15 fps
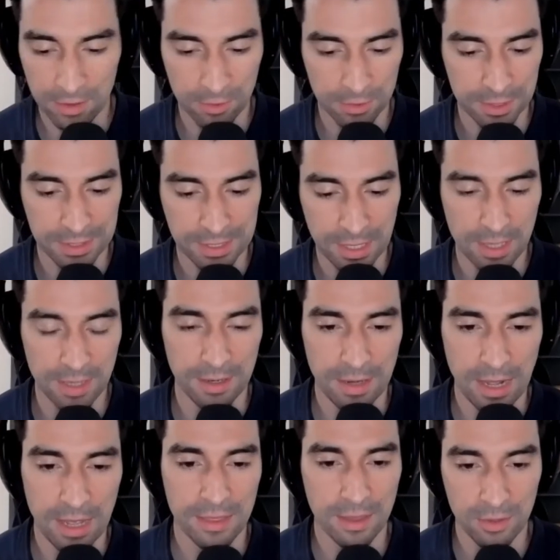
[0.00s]
learned a ton
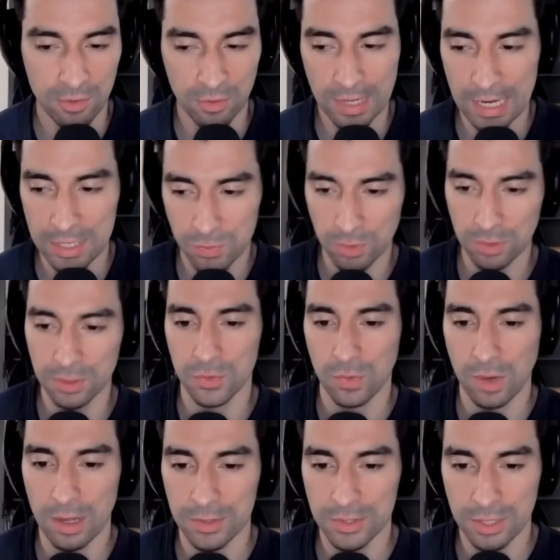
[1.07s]
and I think you guys will as
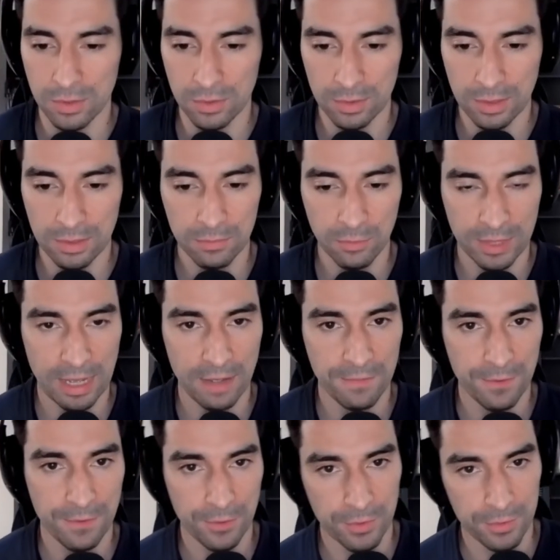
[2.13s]
well. So without
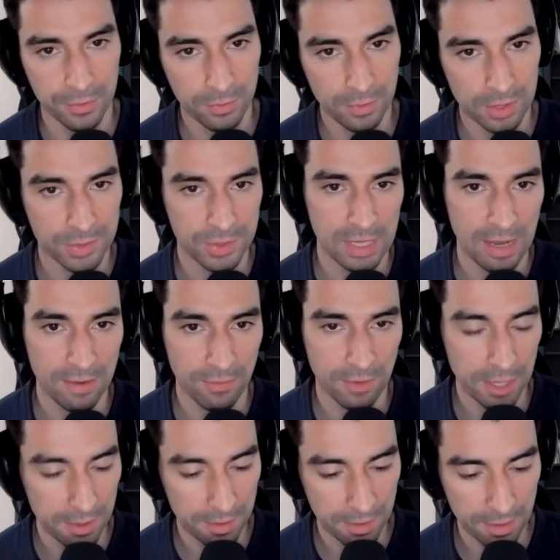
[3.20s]
further ado, let's dive
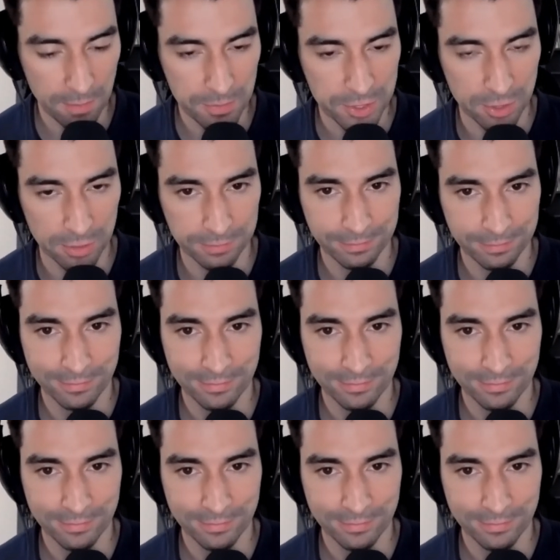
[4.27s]
right into the episode.